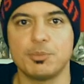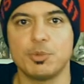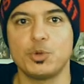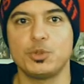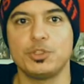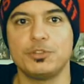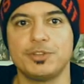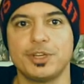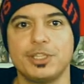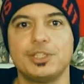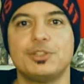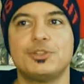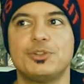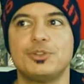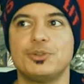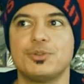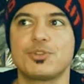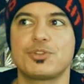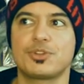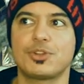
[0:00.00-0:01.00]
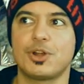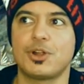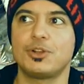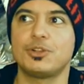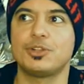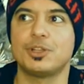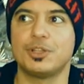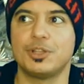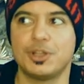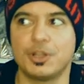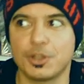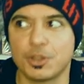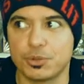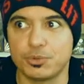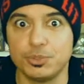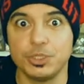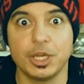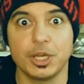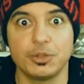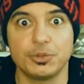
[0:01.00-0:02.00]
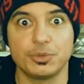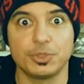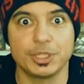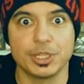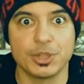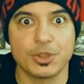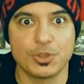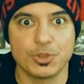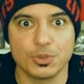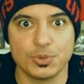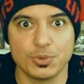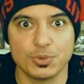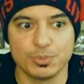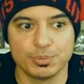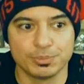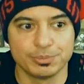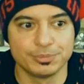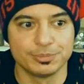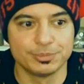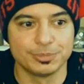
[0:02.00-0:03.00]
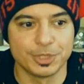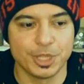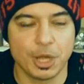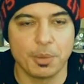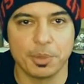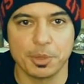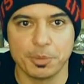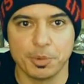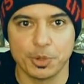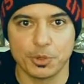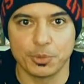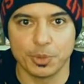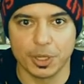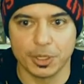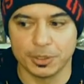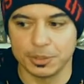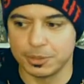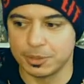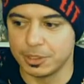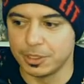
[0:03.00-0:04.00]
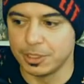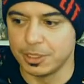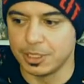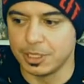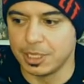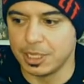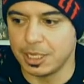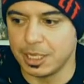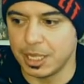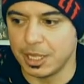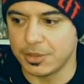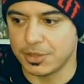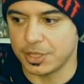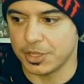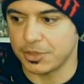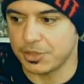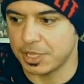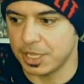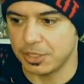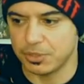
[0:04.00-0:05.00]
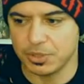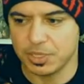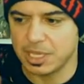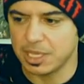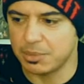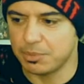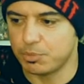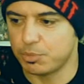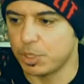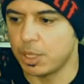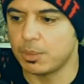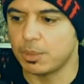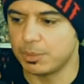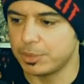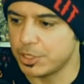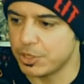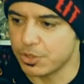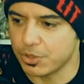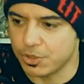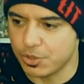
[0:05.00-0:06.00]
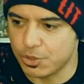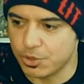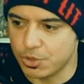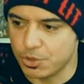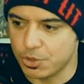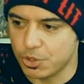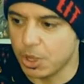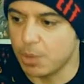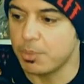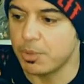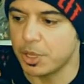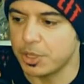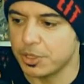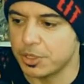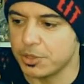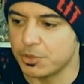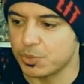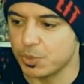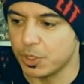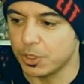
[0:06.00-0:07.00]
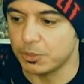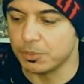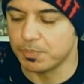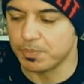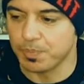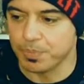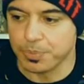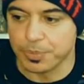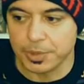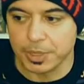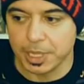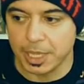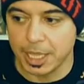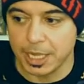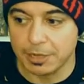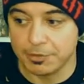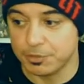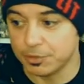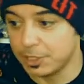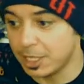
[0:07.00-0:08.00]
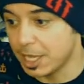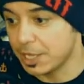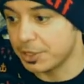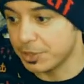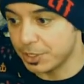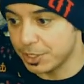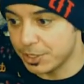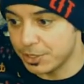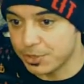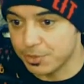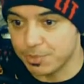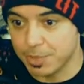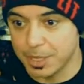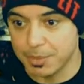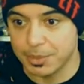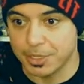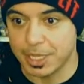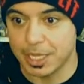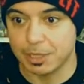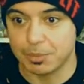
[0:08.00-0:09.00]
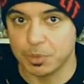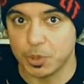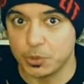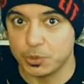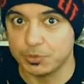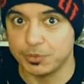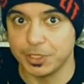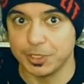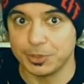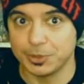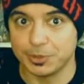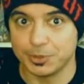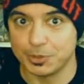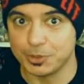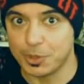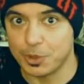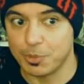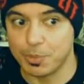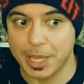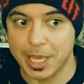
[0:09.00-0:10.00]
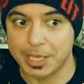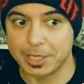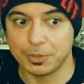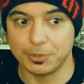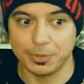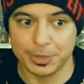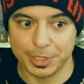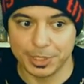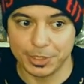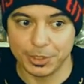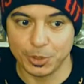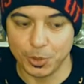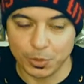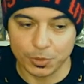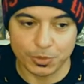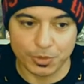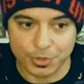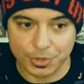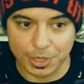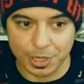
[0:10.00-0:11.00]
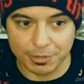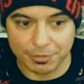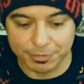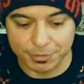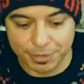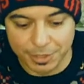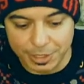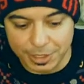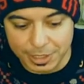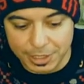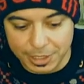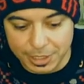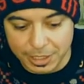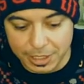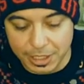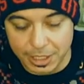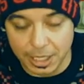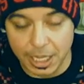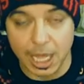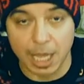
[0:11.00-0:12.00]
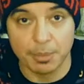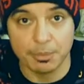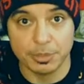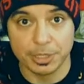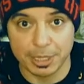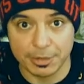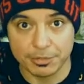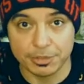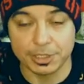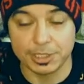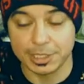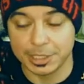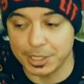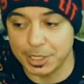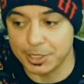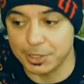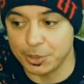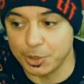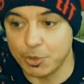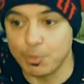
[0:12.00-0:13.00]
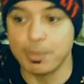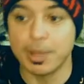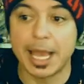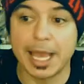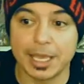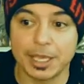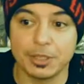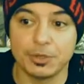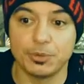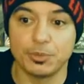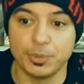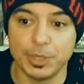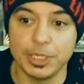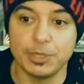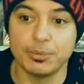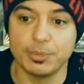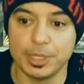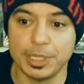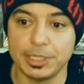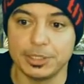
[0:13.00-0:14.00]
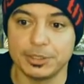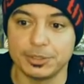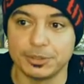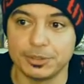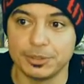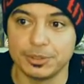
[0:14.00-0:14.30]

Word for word: motivated to start on a three hundred issue comic book run, as I said, you can probably just jump on this one, and if you like this, maybe that'll motivate you to go back and read the old stuff. Uh, I'm definitely going to go back and reread